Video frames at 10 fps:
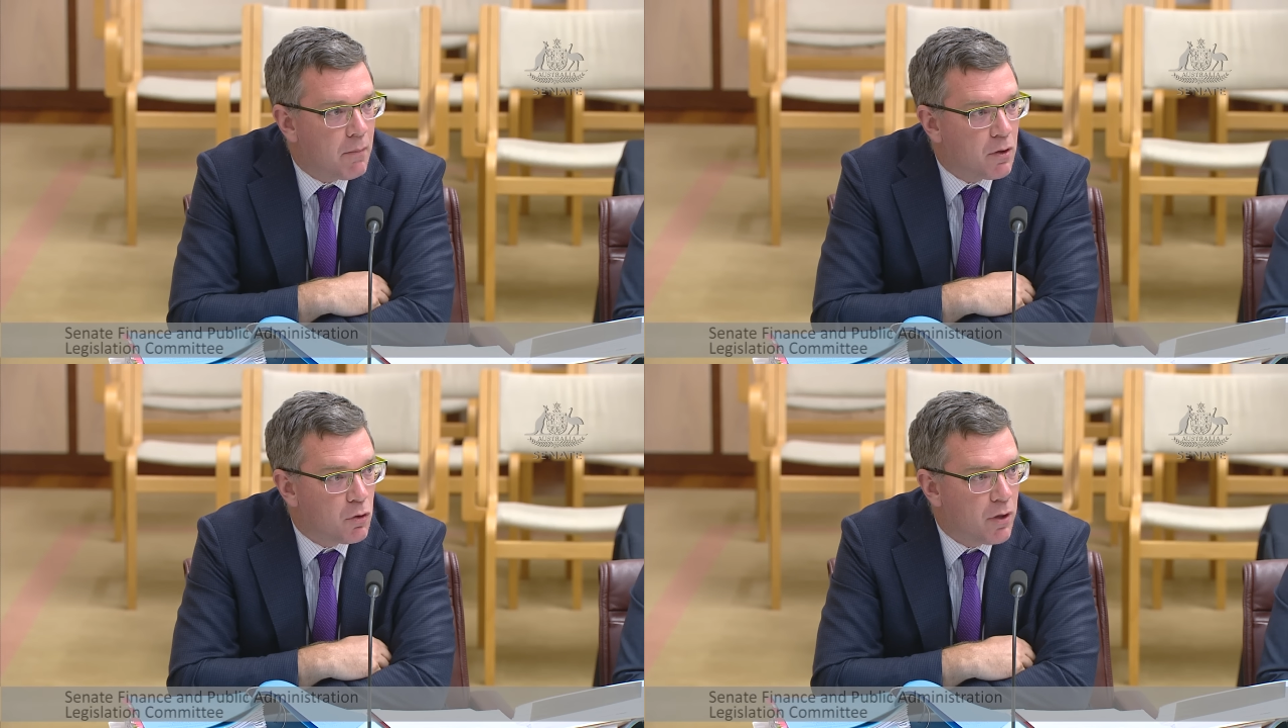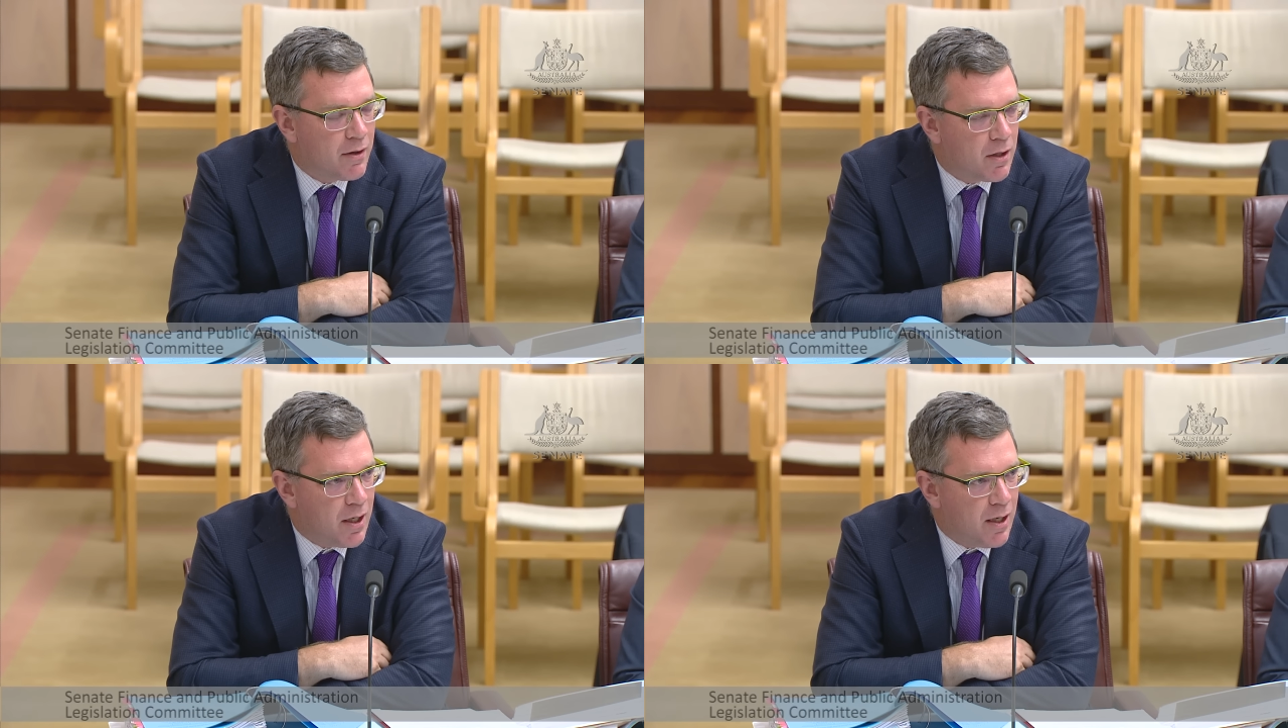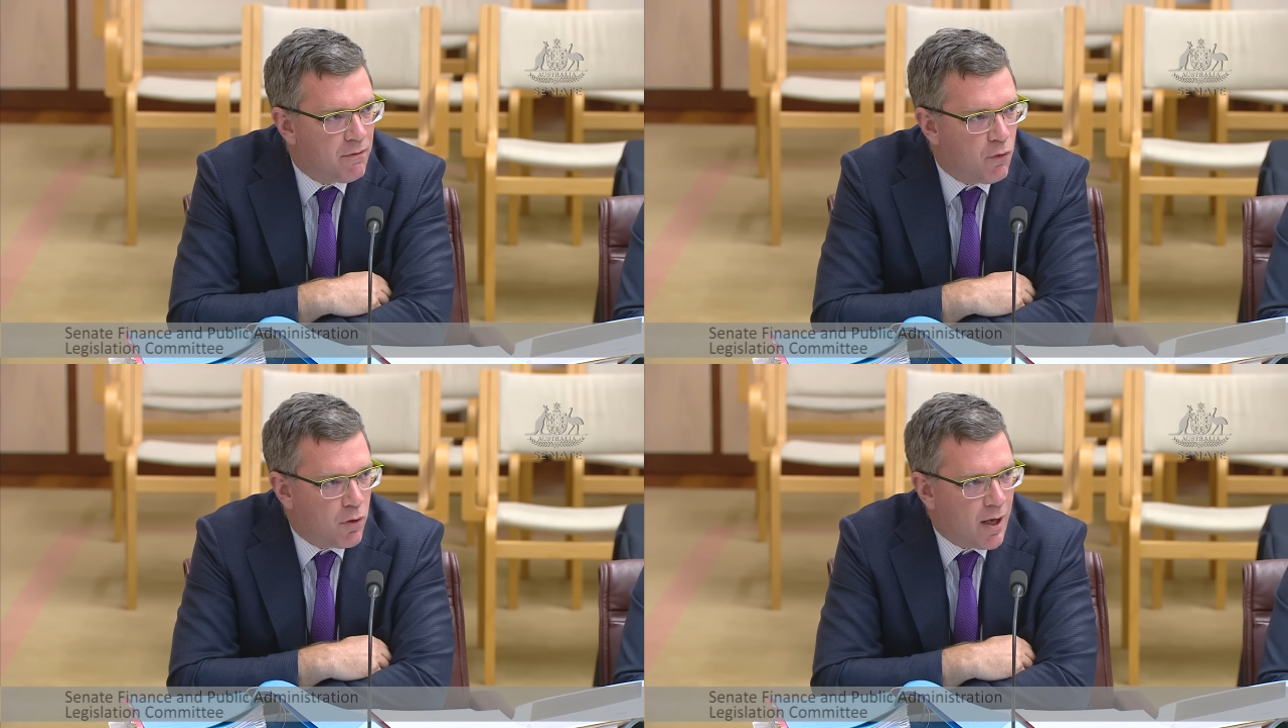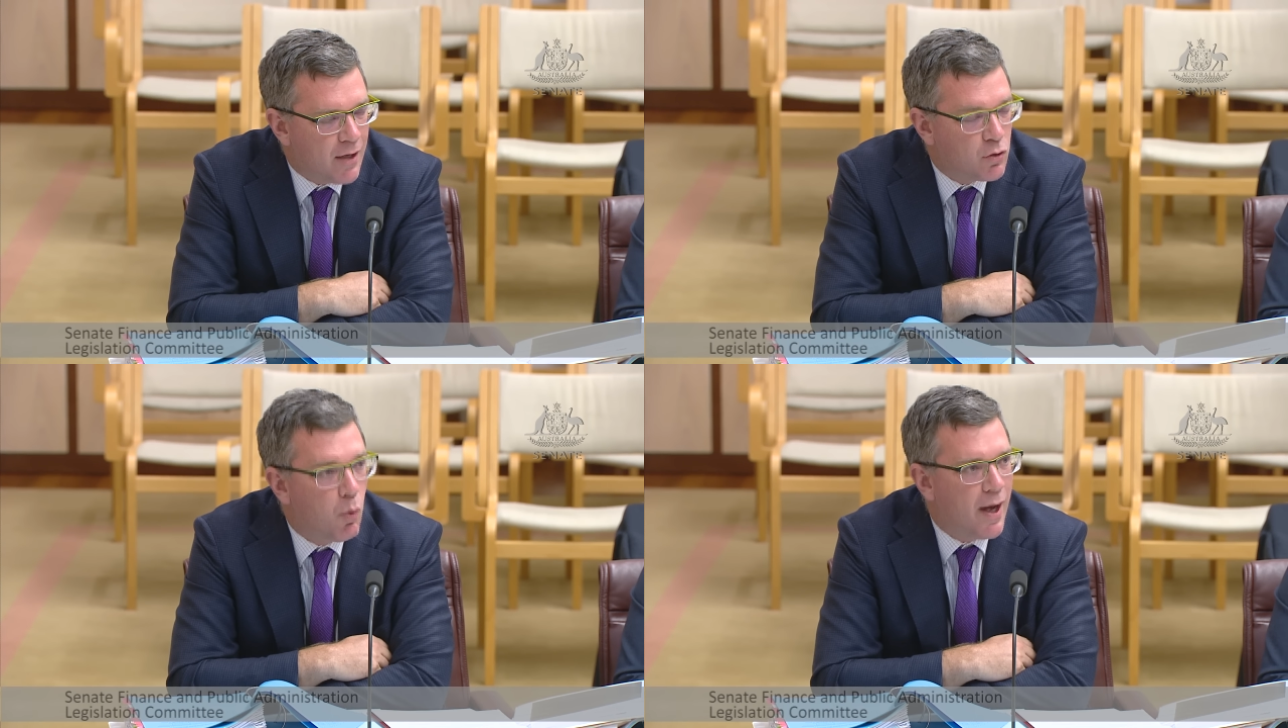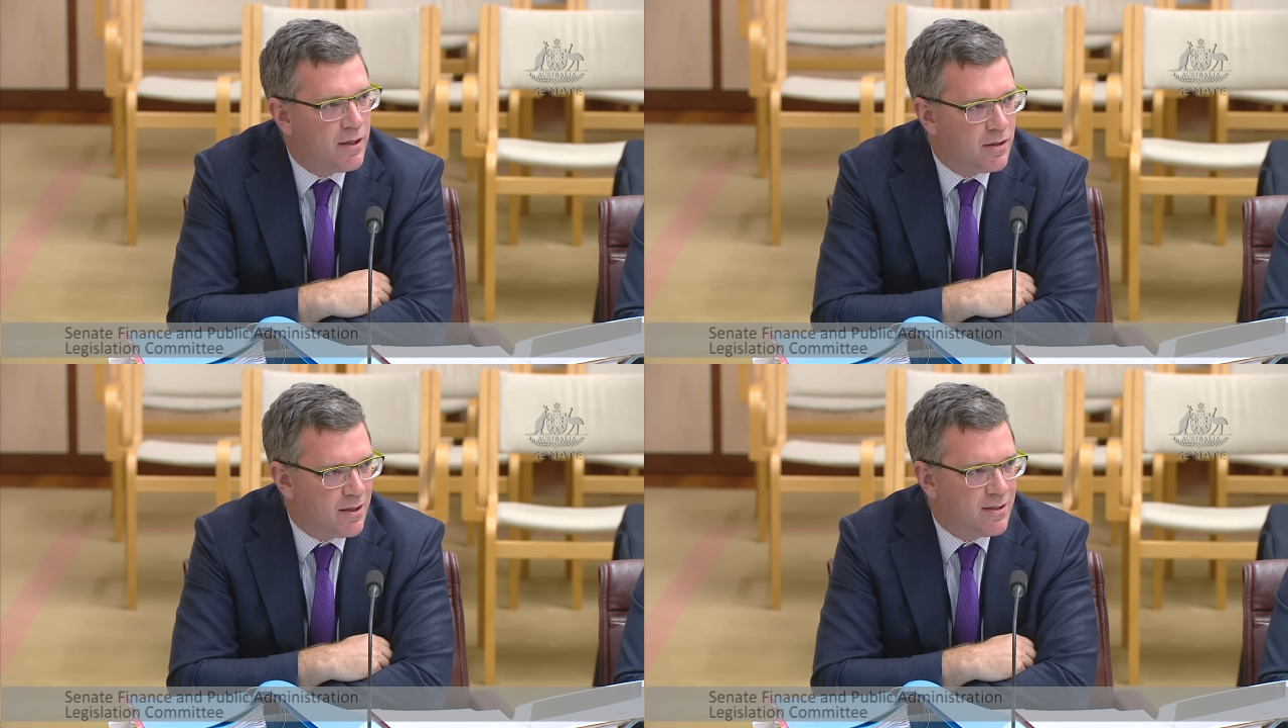look at the forecast
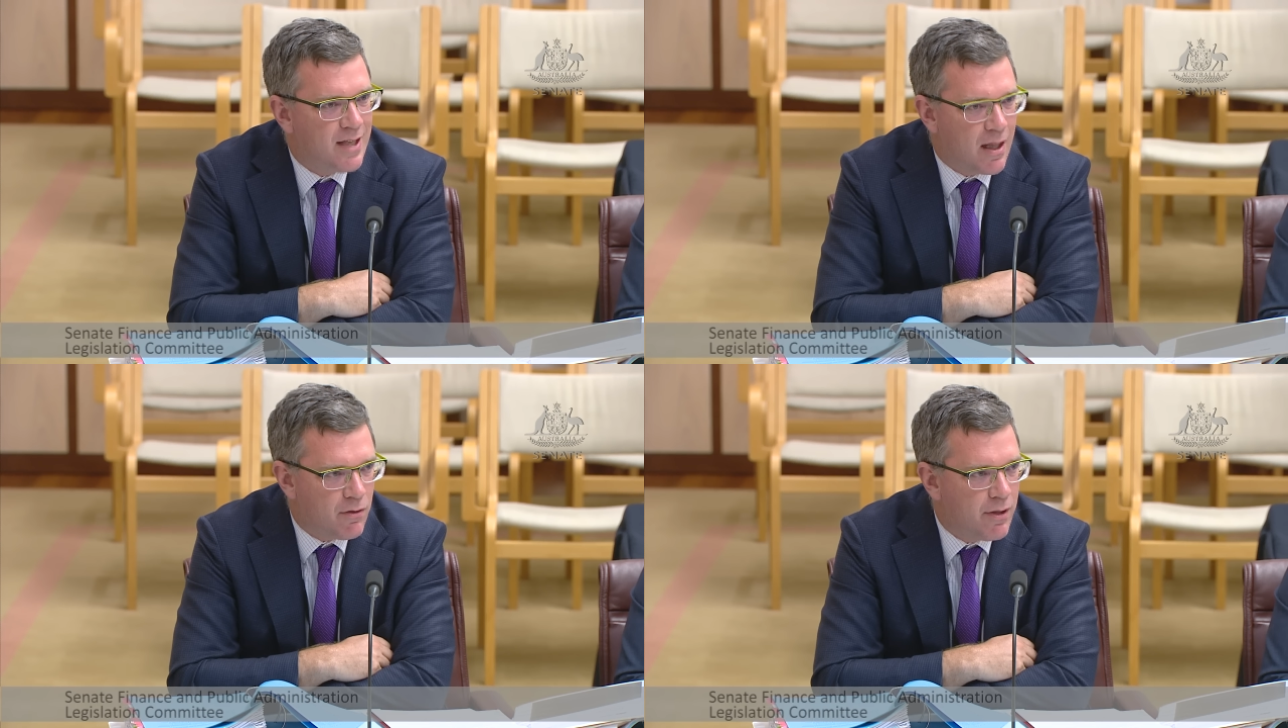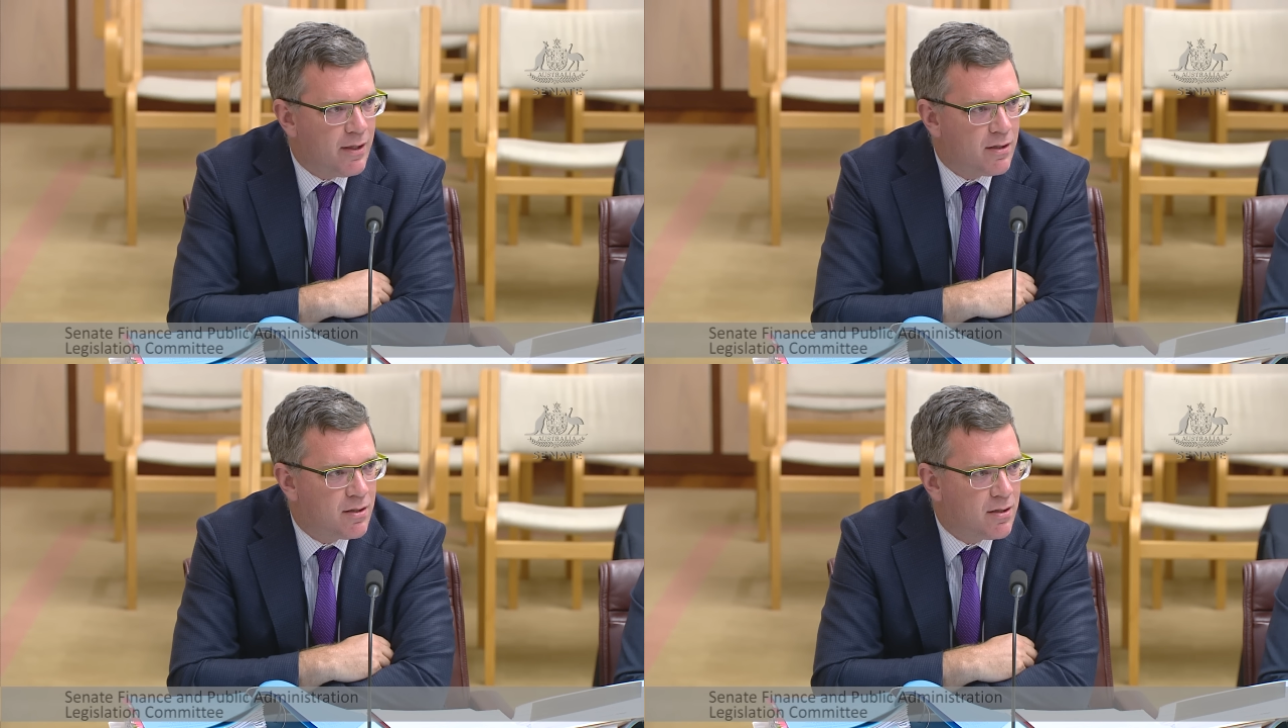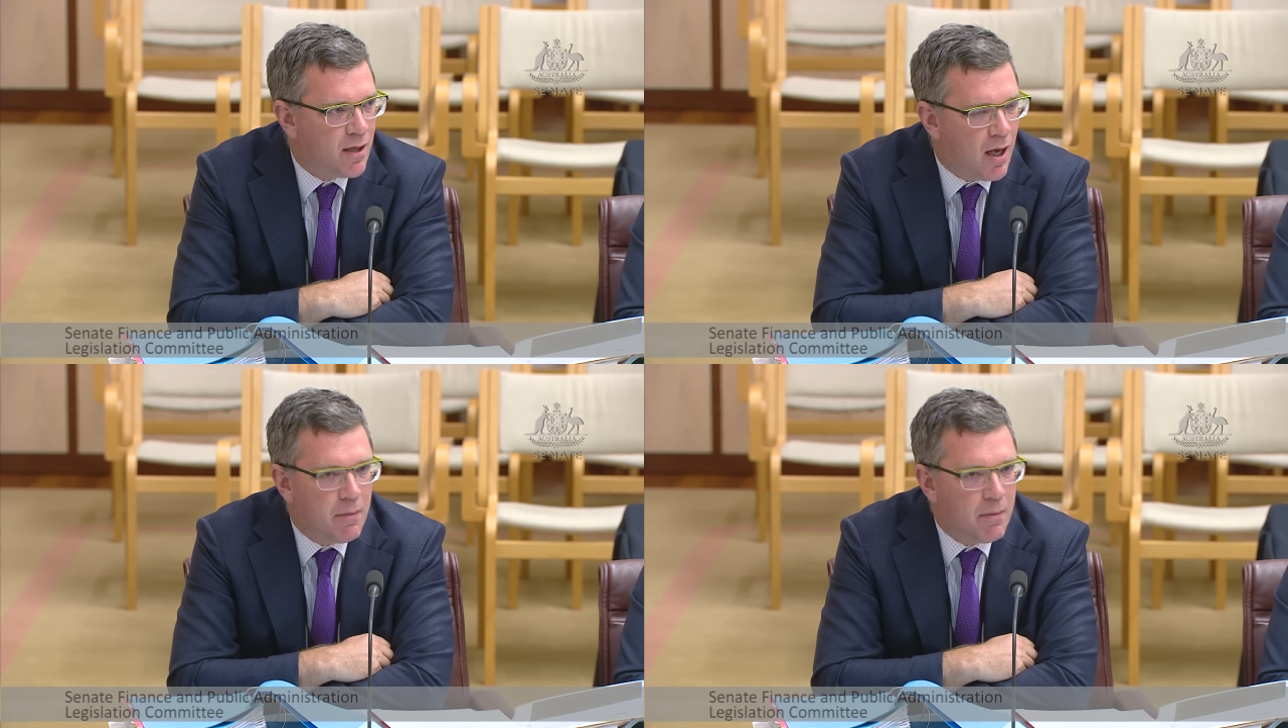wages and salaries